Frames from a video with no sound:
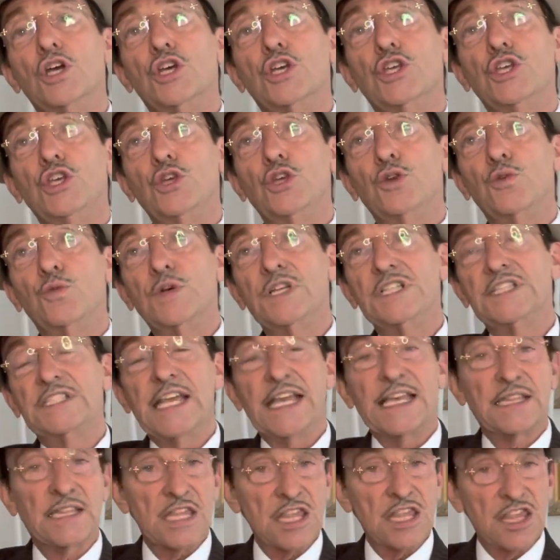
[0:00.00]
you would
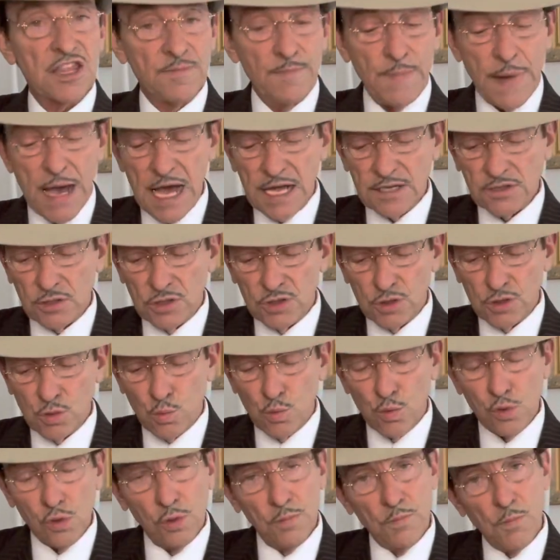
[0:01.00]
take the spot on the
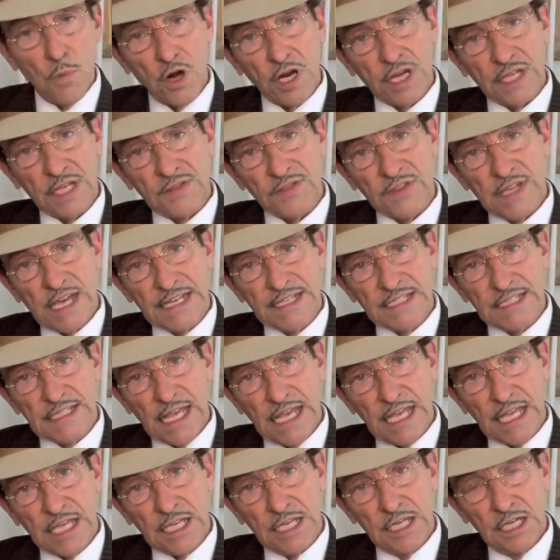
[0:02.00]
world market that
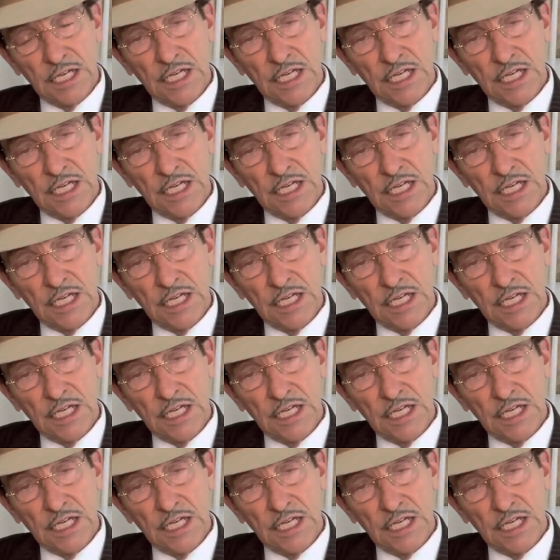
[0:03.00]
day